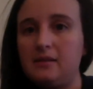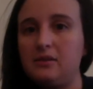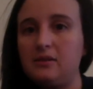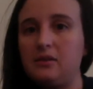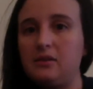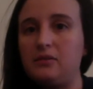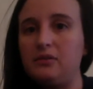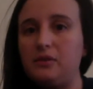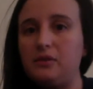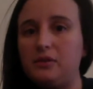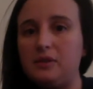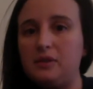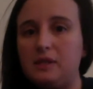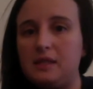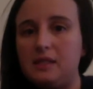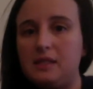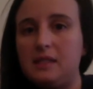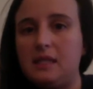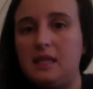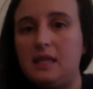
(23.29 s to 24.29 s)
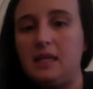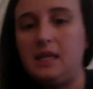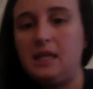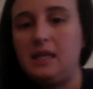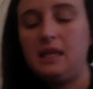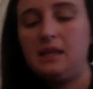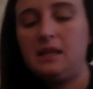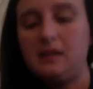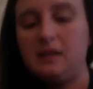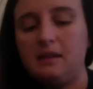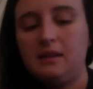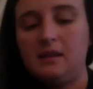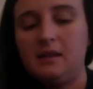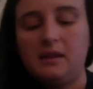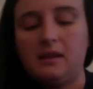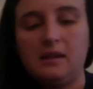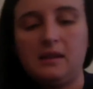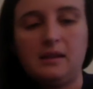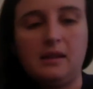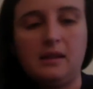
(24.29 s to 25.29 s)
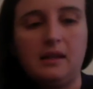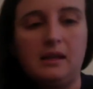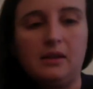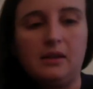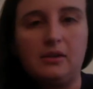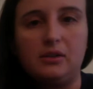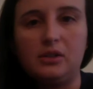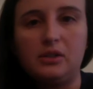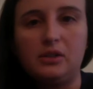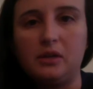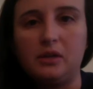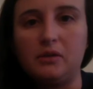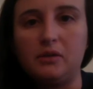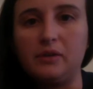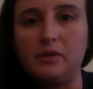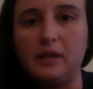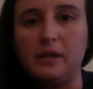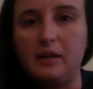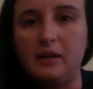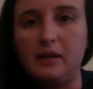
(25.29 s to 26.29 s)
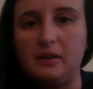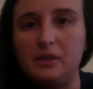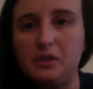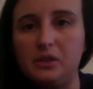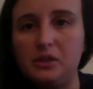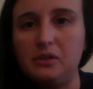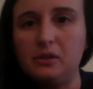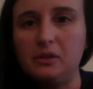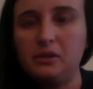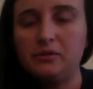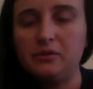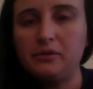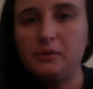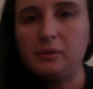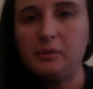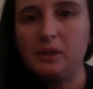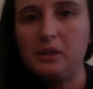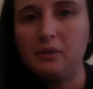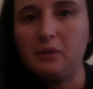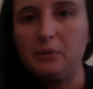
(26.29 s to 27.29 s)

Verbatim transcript: So if you can see the anchor chart over here, it should look familiar.